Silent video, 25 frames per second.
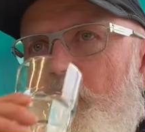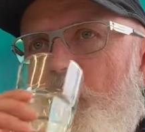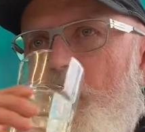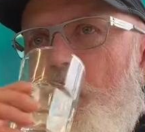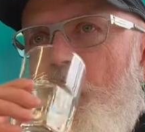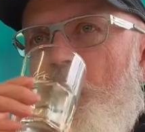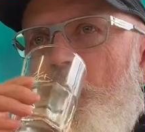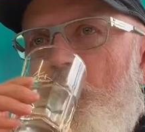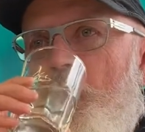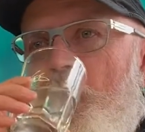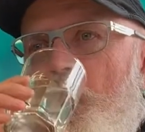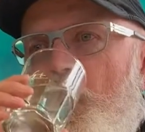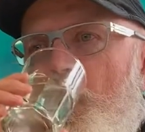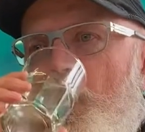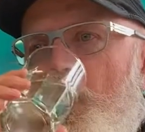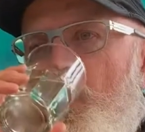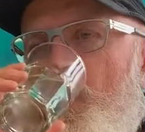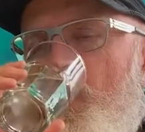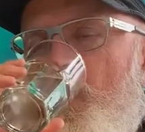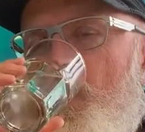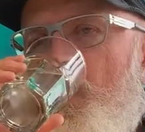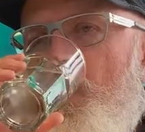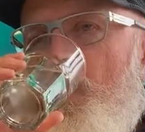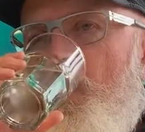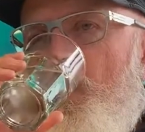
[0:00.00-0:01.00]
Can you
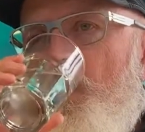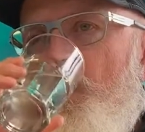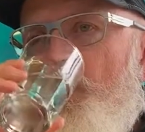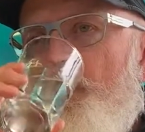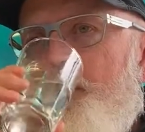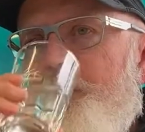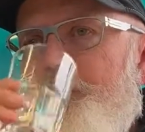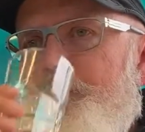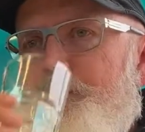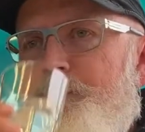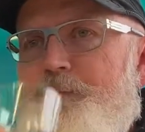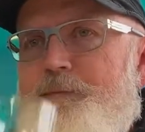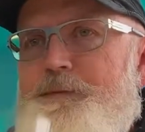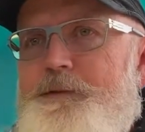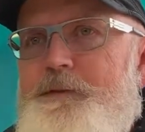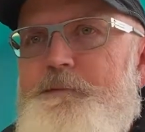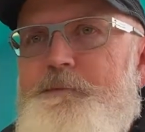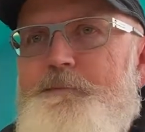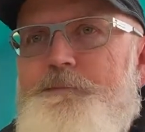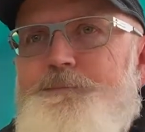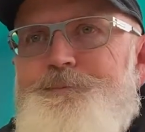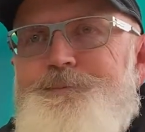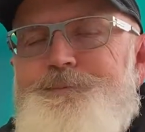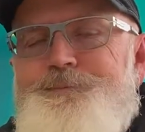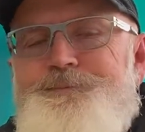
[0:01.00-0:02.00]
tell us a little
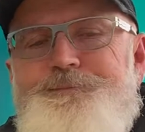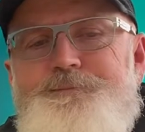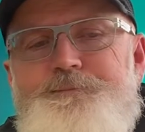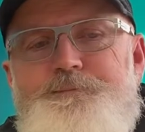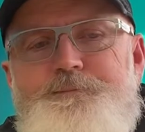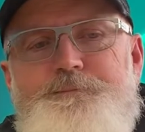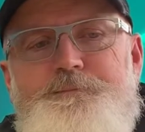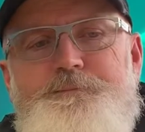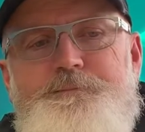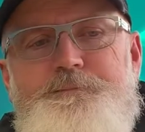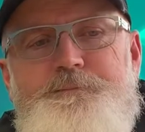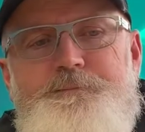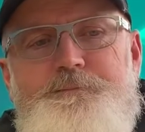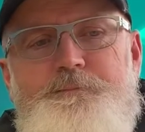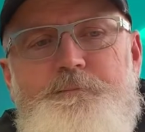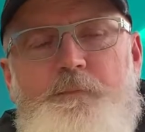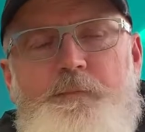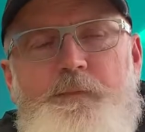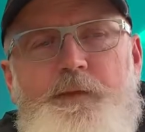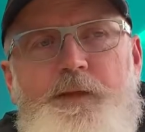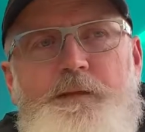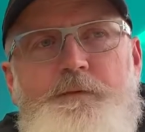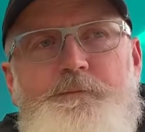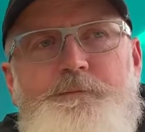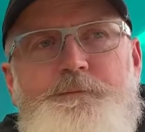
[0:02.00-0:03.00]
bit about
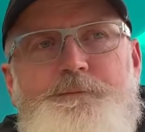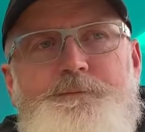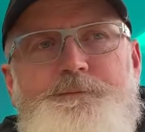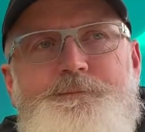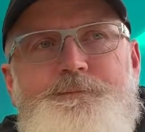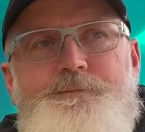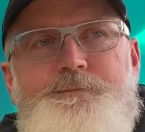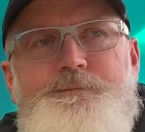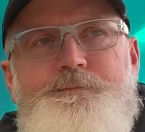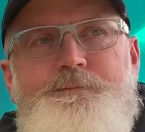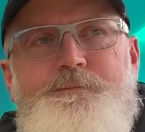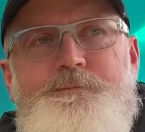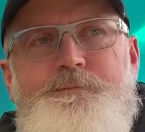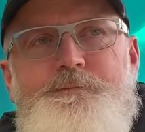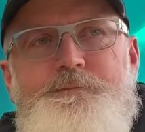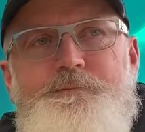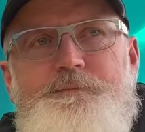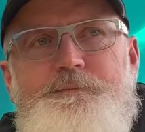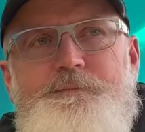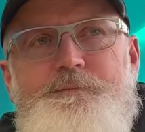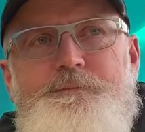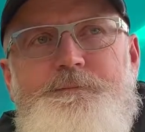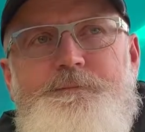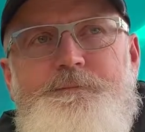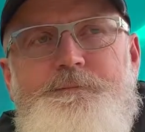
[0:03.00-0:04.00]
the
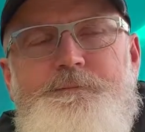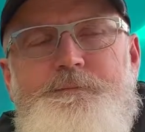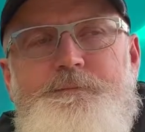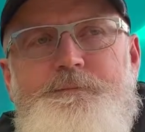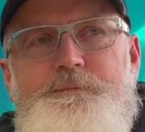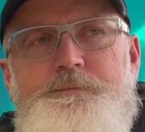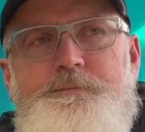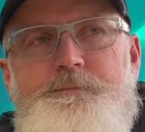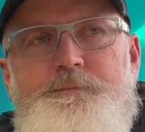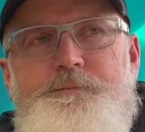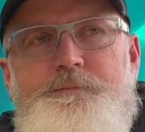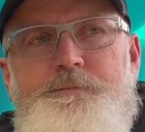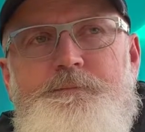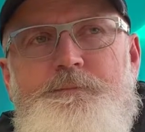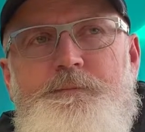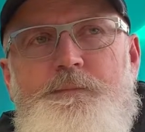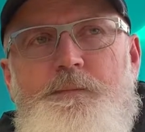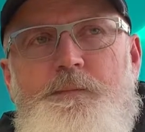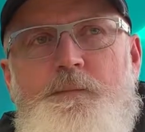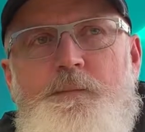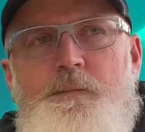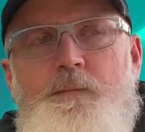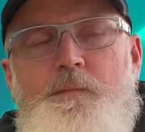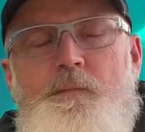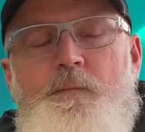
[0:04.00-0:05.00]
historical or
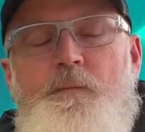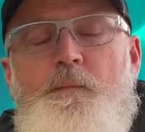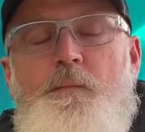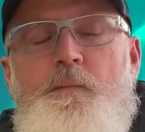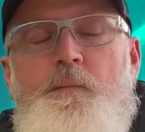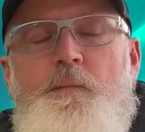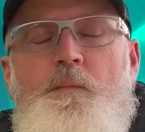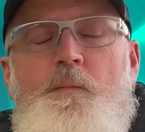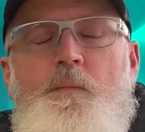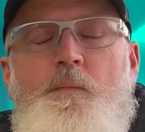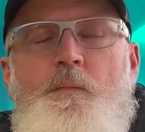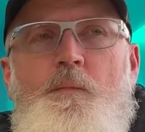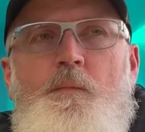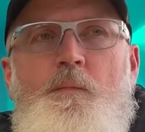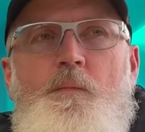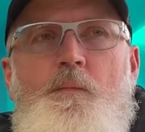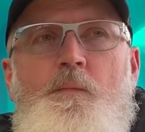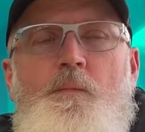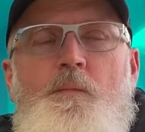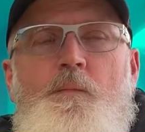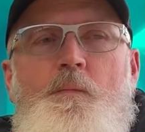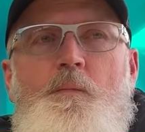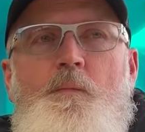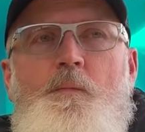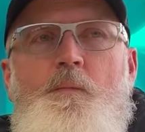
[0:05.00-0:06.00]
cultural
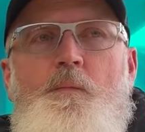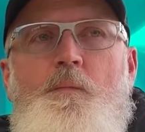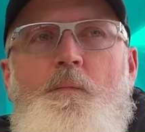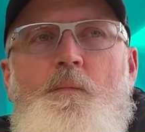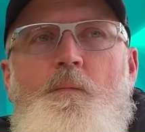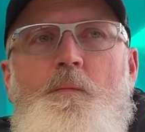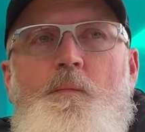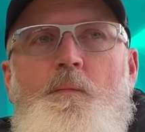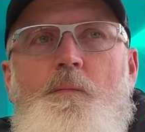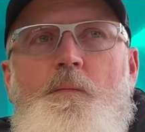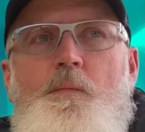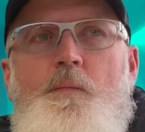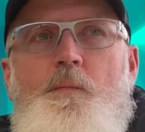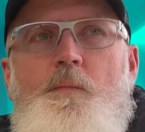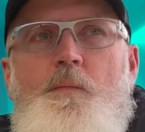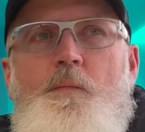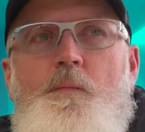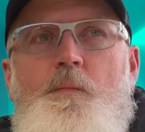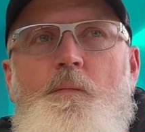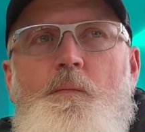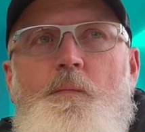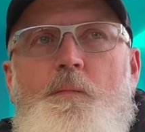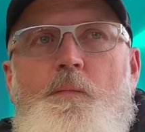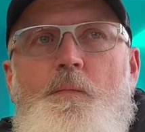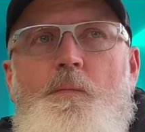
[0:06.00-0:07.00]
context research they
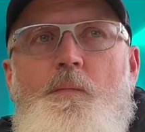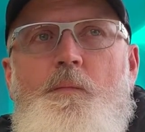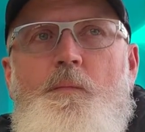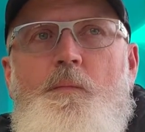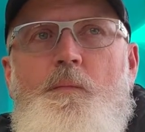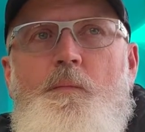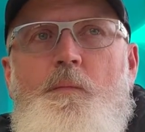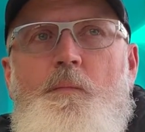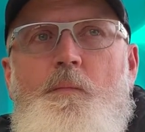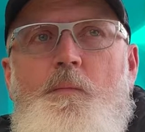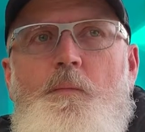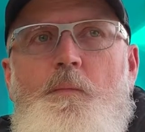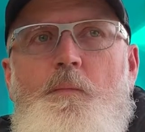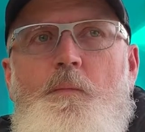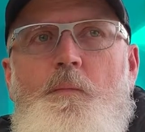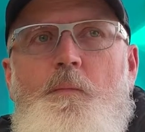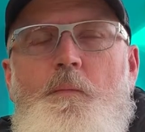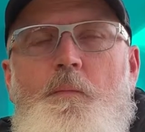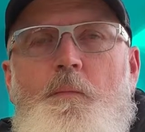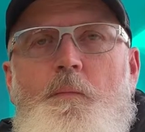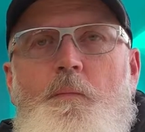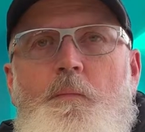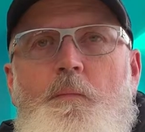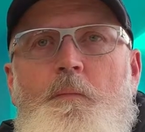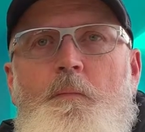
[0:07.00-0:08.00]
did on the site?
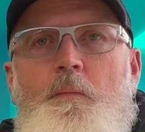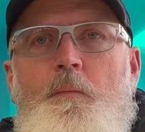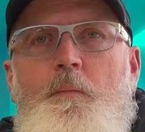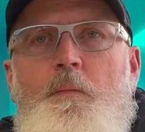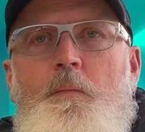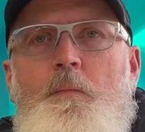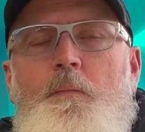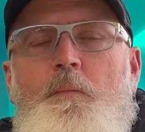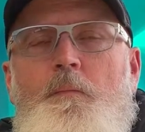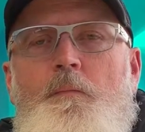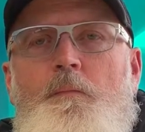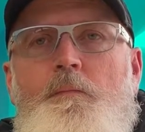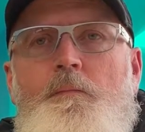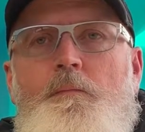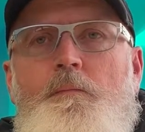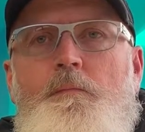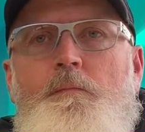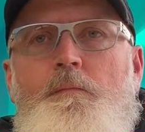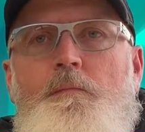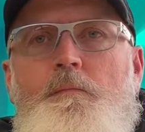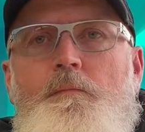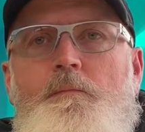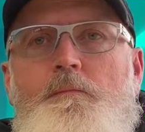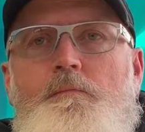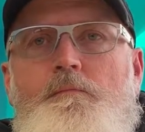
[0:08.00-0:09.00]
Was there any
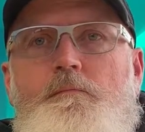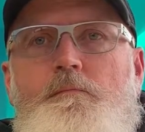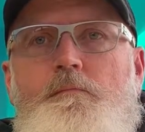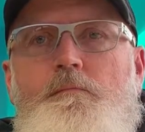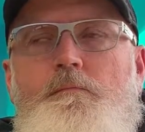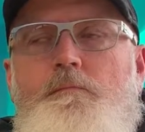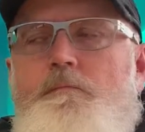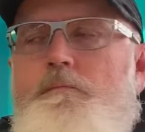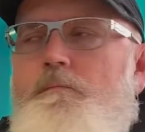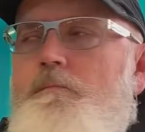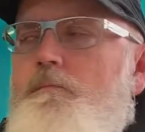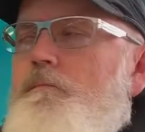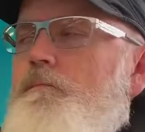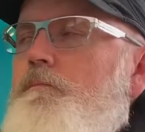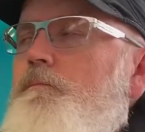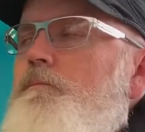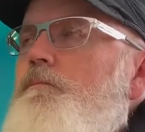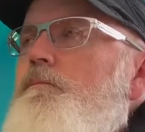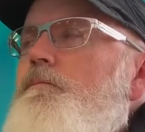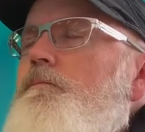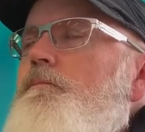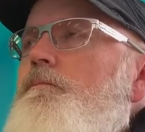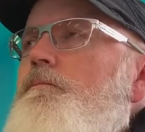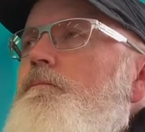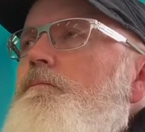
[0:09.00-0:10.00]
guiding
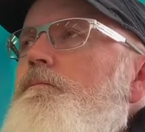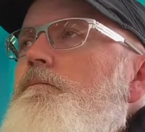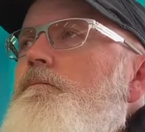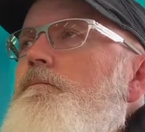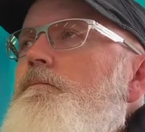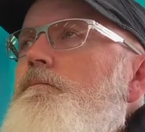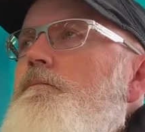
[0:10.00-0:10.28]
about that?